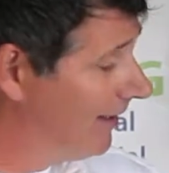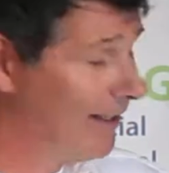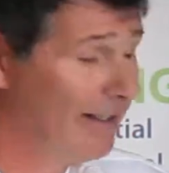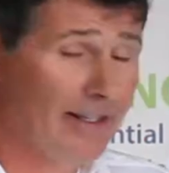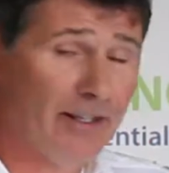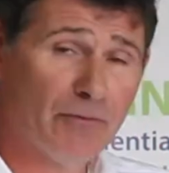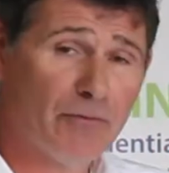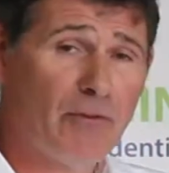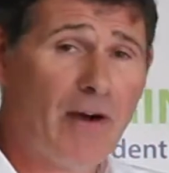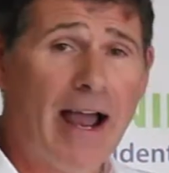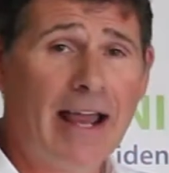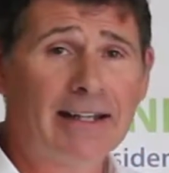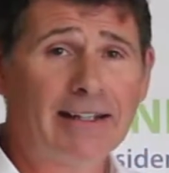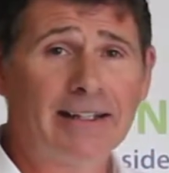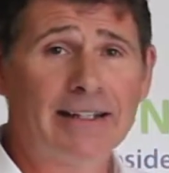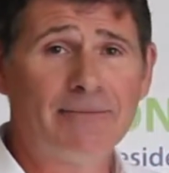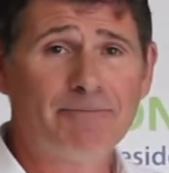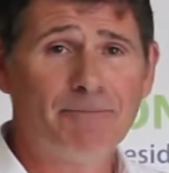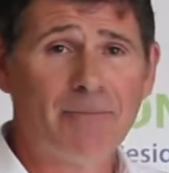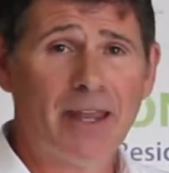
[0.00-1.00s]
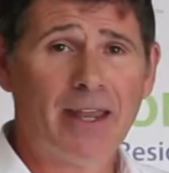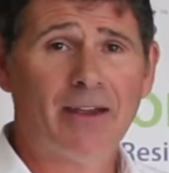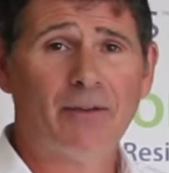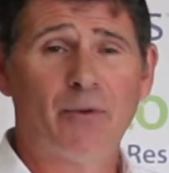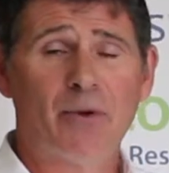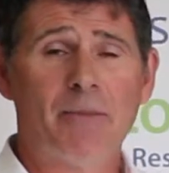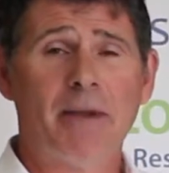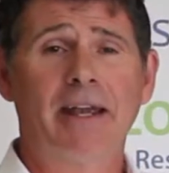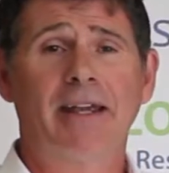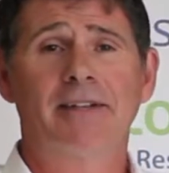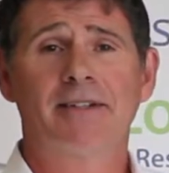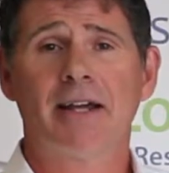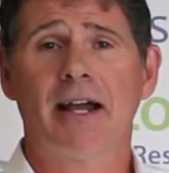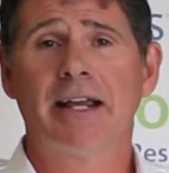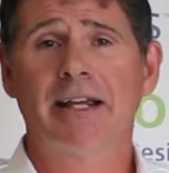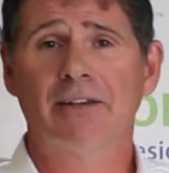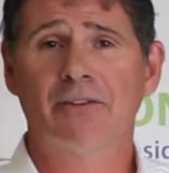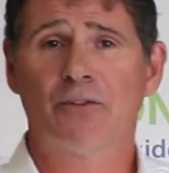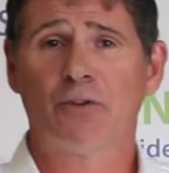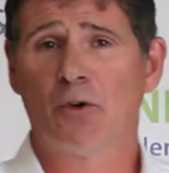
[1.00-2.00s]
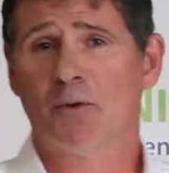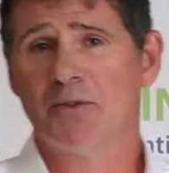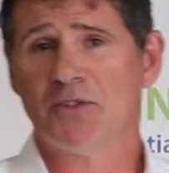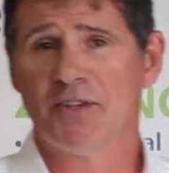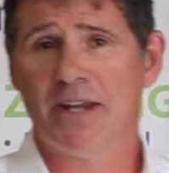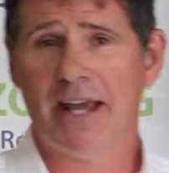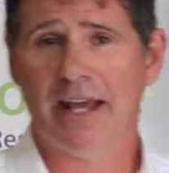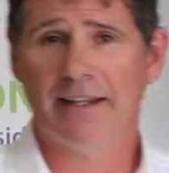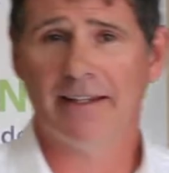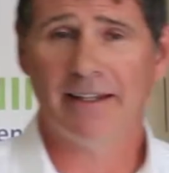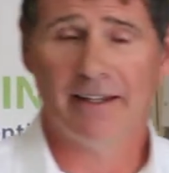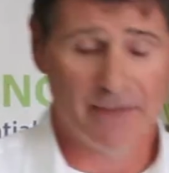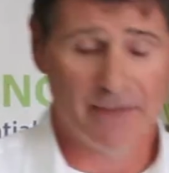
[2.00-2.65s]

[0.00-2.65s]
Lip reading: And then finally, we make a Titan thermostat. Now